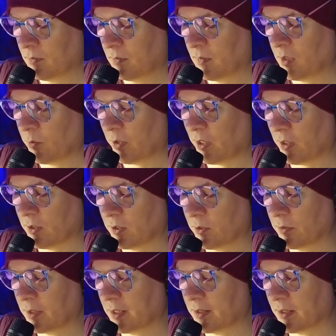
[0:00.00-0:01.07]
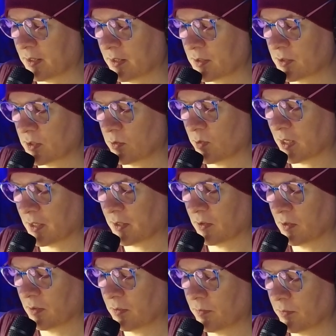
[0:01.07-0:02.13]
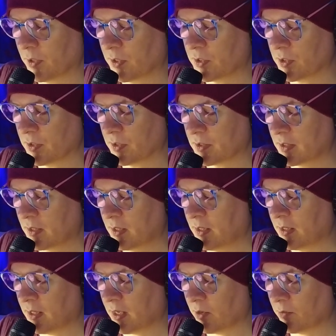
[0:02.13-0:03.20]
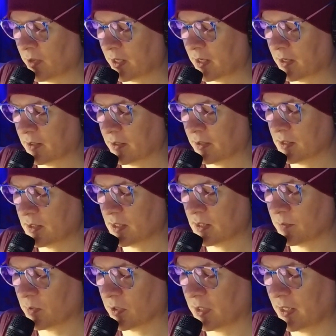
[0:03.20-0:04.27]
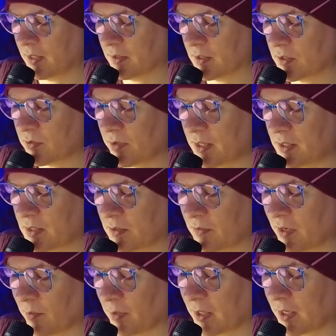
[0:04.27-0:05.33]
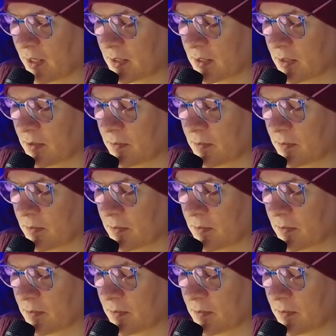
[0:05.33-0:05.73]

We heard only that a Suwano merchant had recognized his body in the streets of Yamagata